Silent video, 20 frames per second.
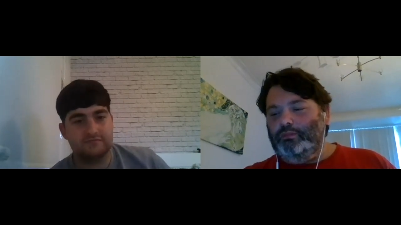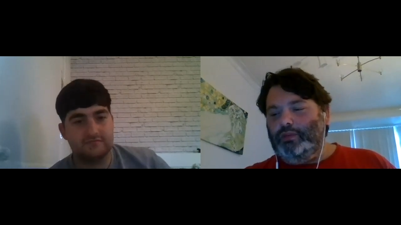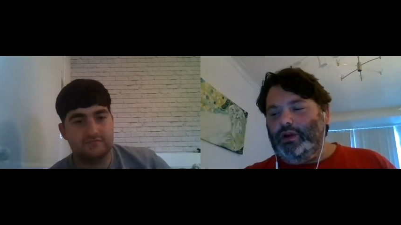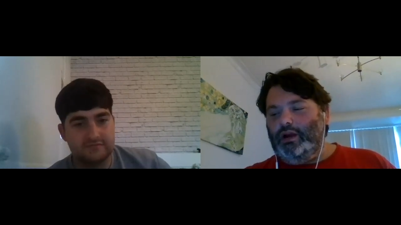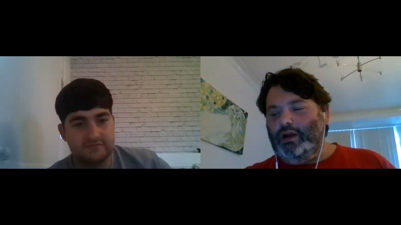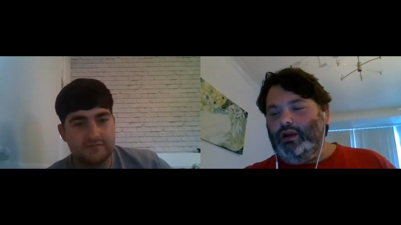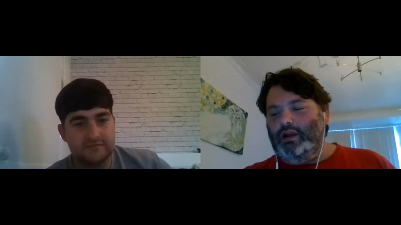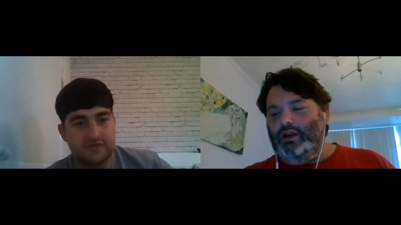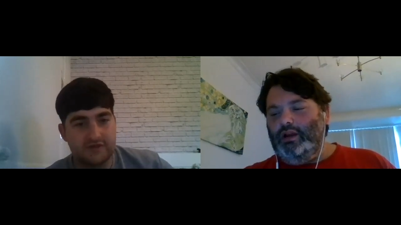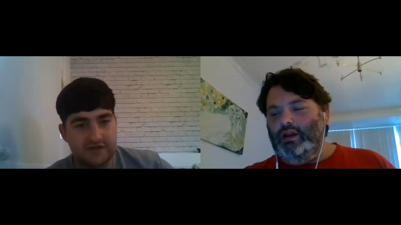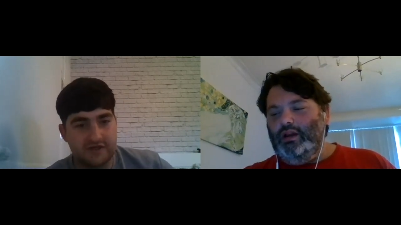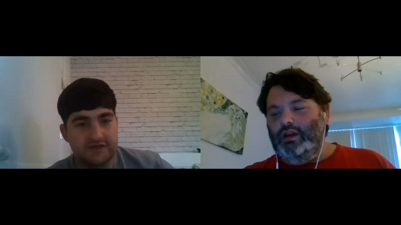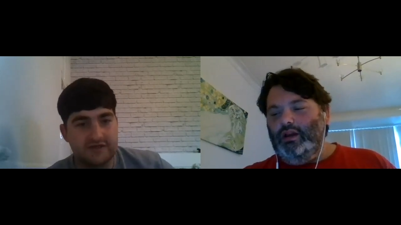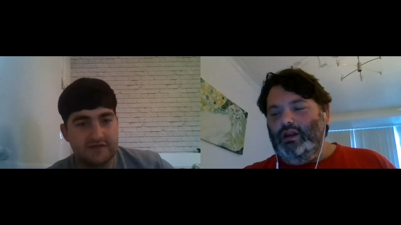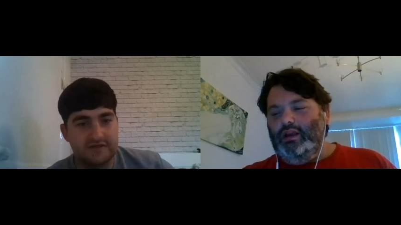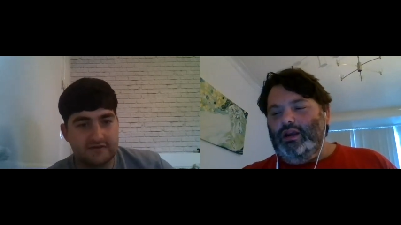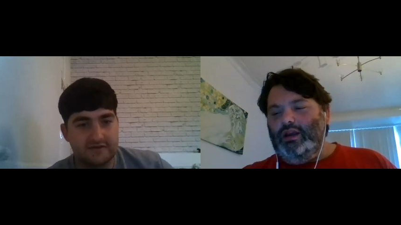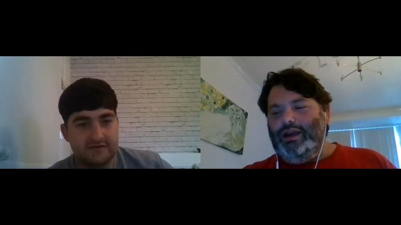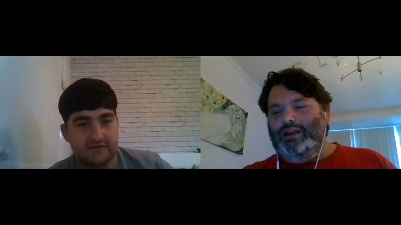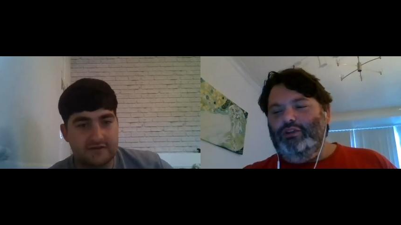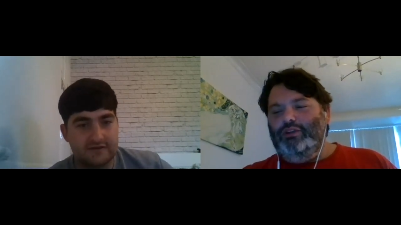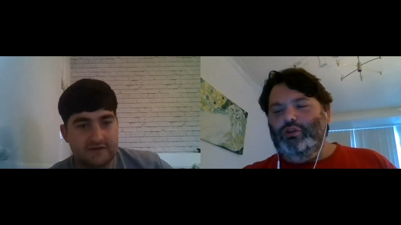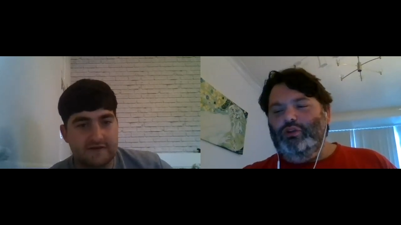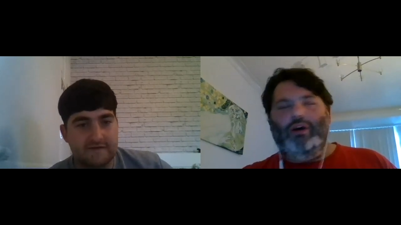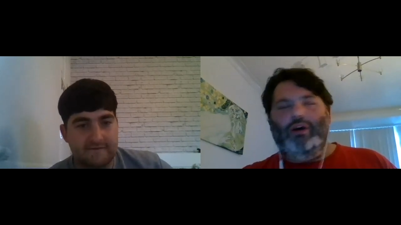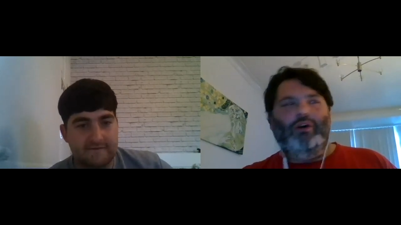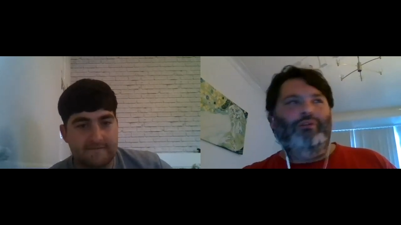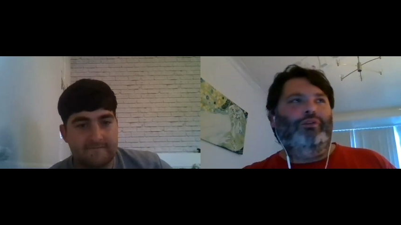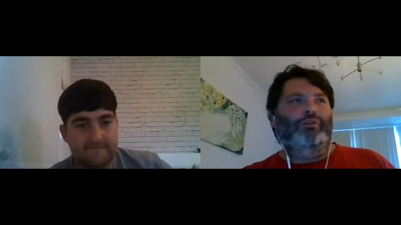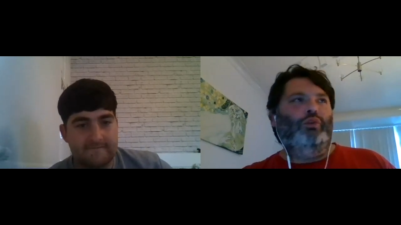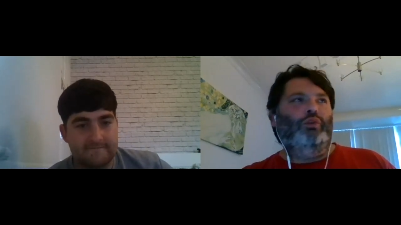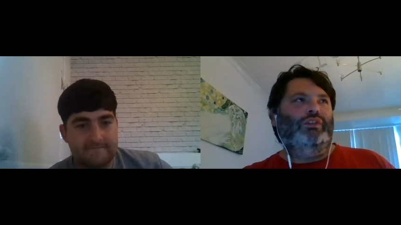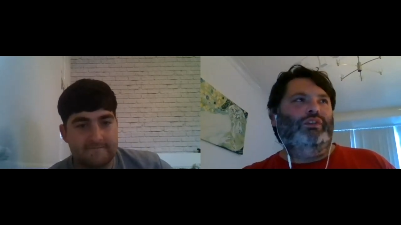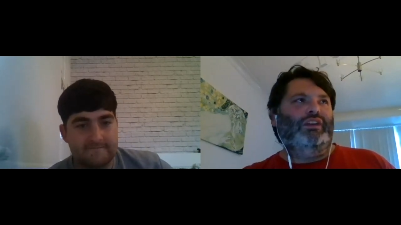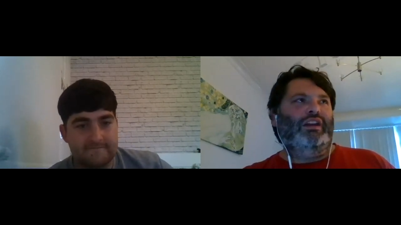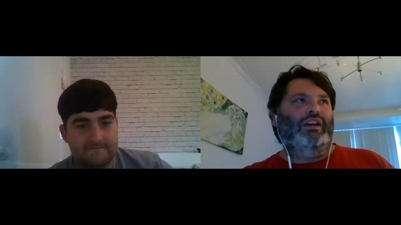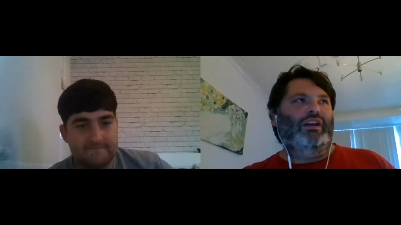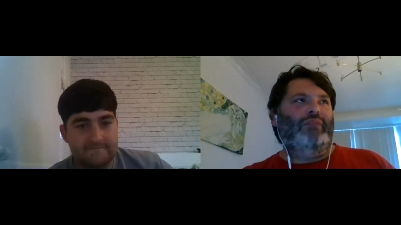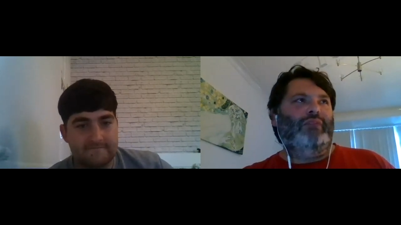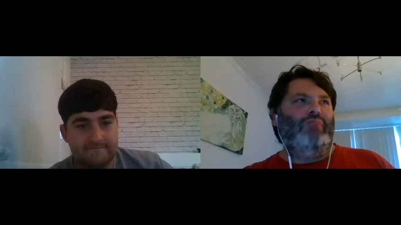Speaker 1: But and off those
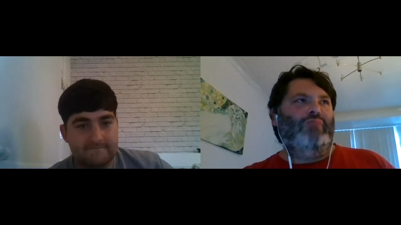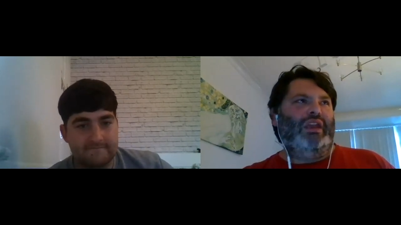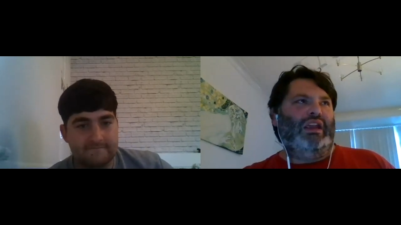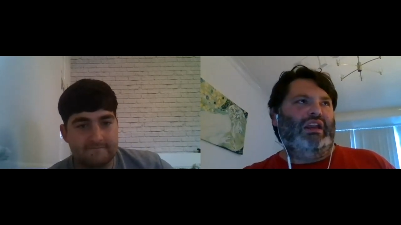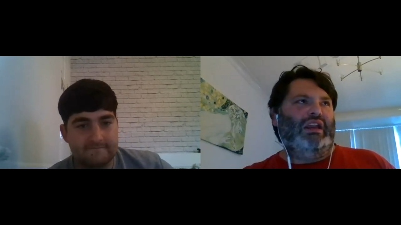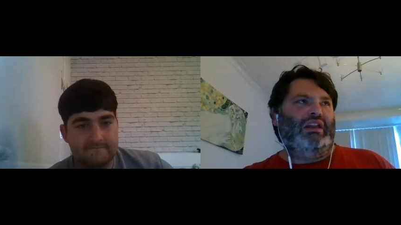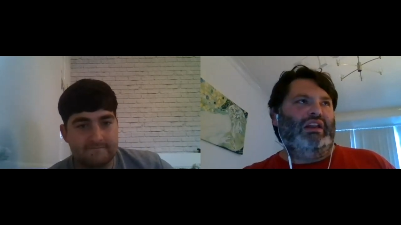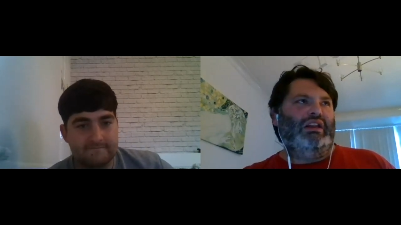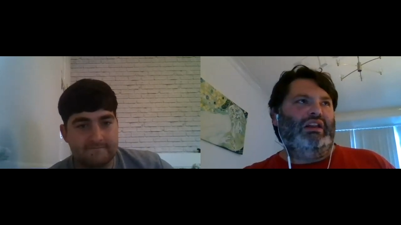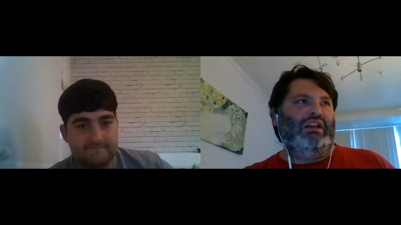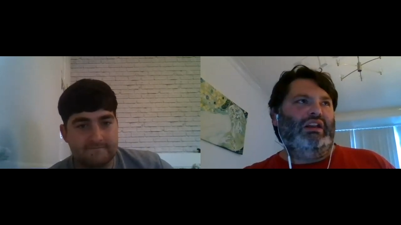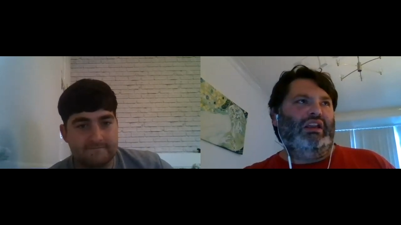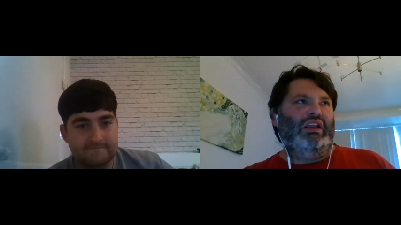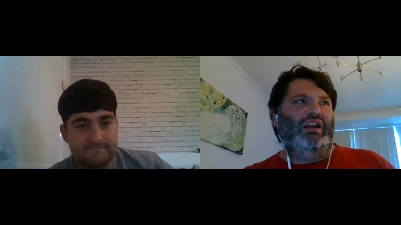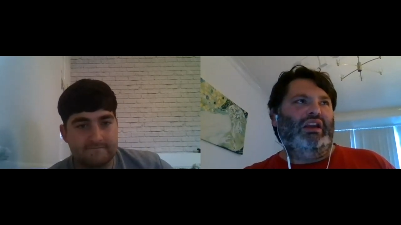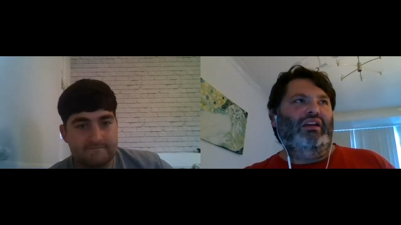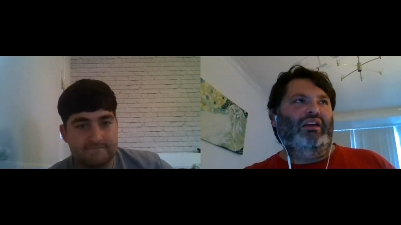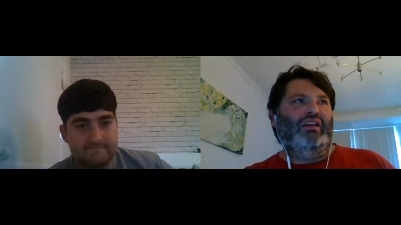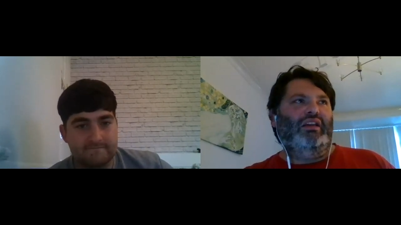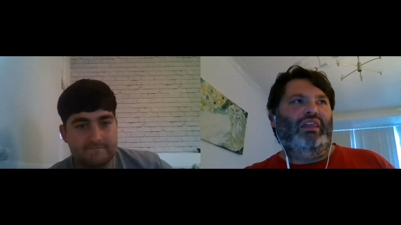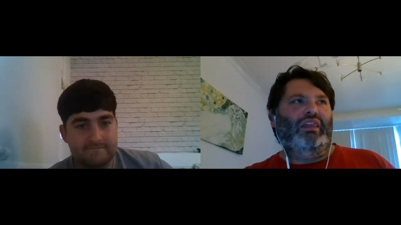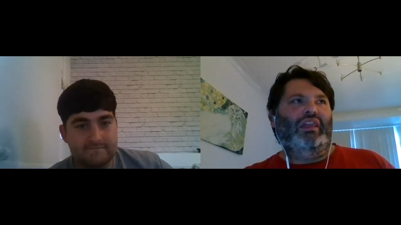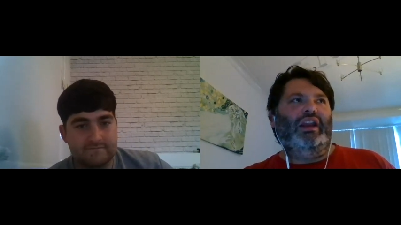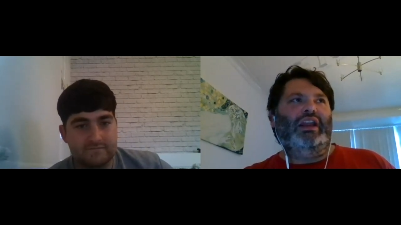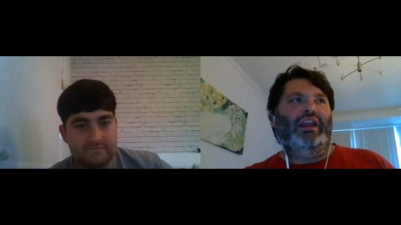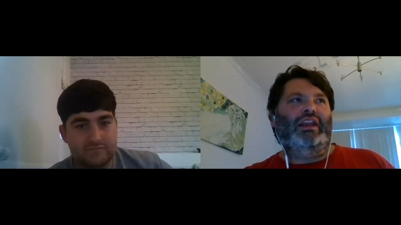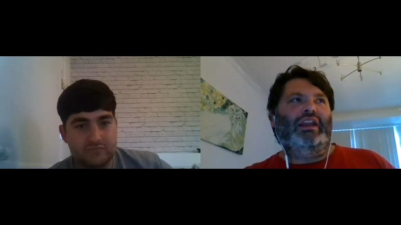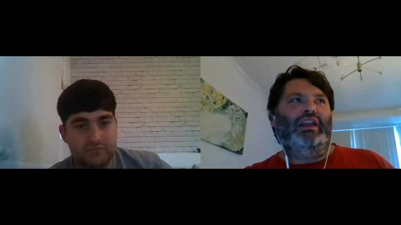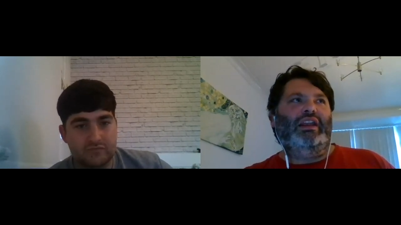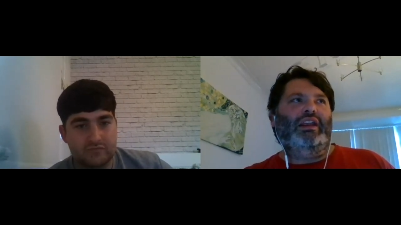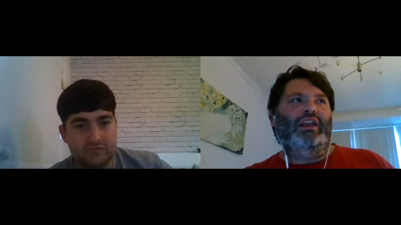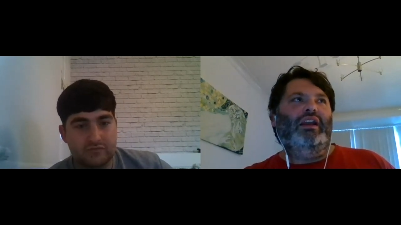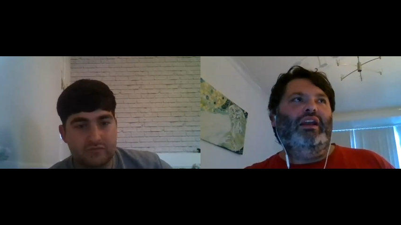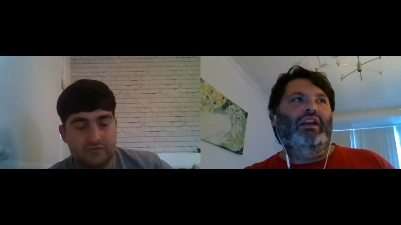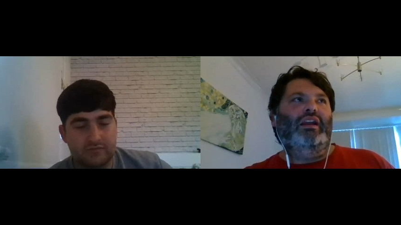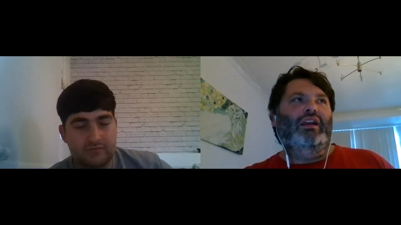kind of main kind of three,